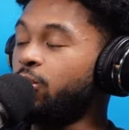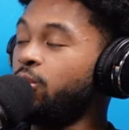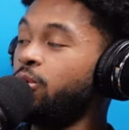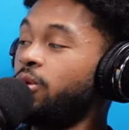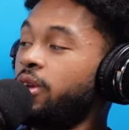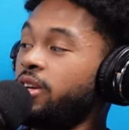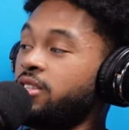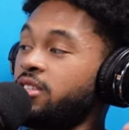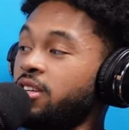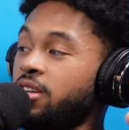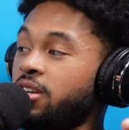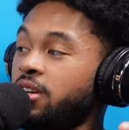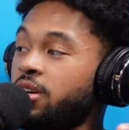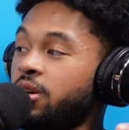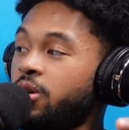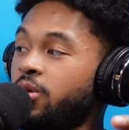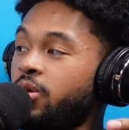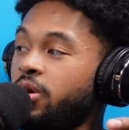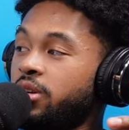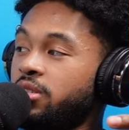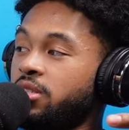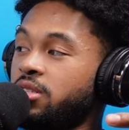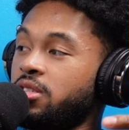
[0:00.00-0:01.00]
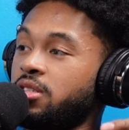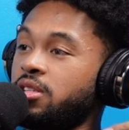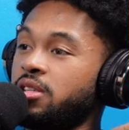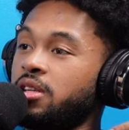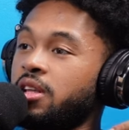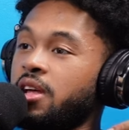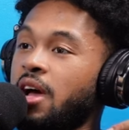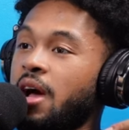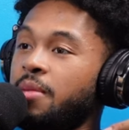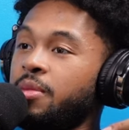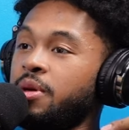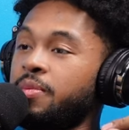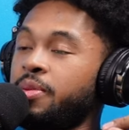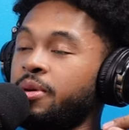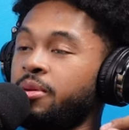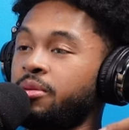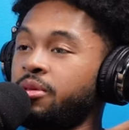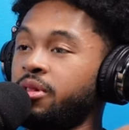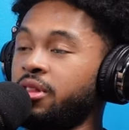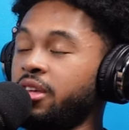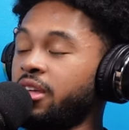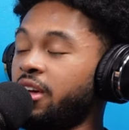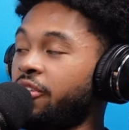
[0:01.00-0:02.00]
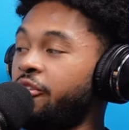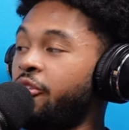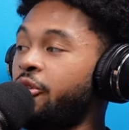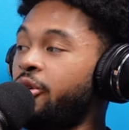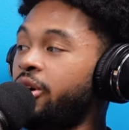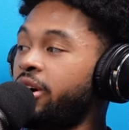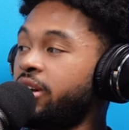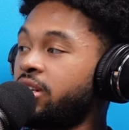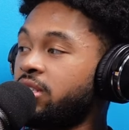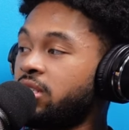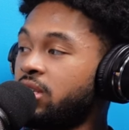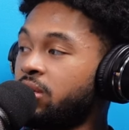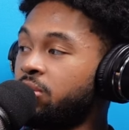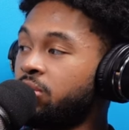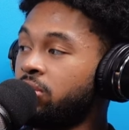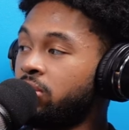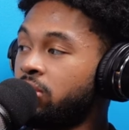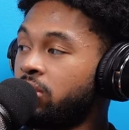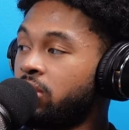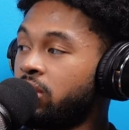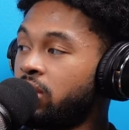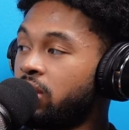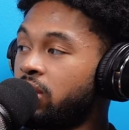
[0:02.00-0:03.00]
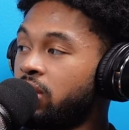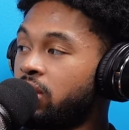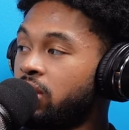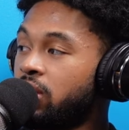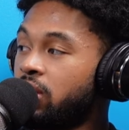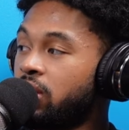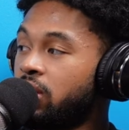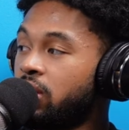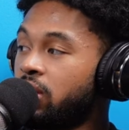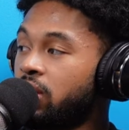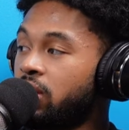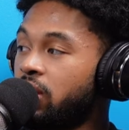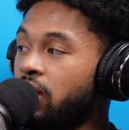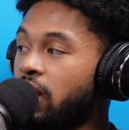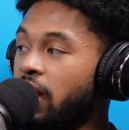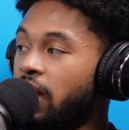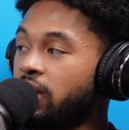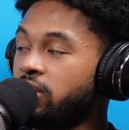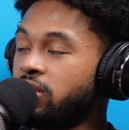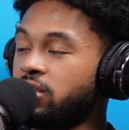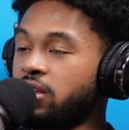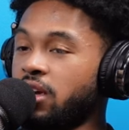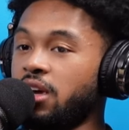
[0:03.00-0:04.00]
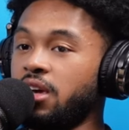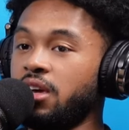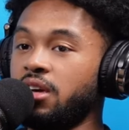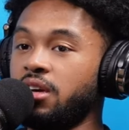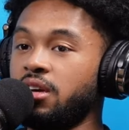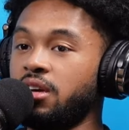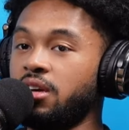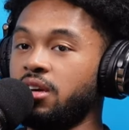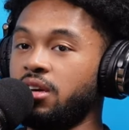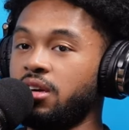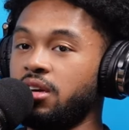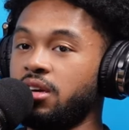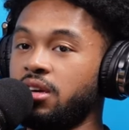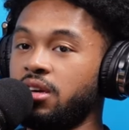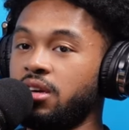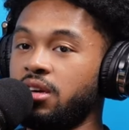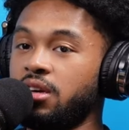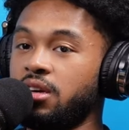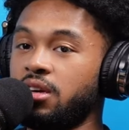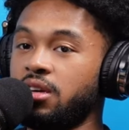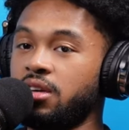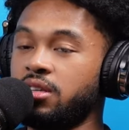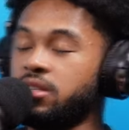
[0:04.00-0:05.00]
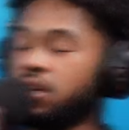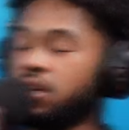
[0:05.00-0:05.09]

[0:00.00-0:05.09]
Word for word: Ooh, that's a good question. How many people in the league? Like four hundred something? Yeah. I'll say